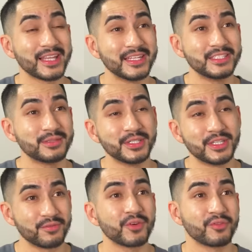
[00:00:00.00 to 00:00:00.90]
that needs to be
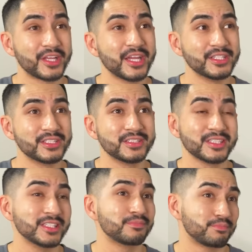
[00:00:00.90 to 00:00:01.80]
done for vacations
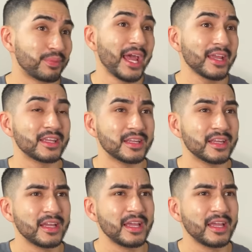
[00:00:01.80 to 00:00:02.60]
is packing.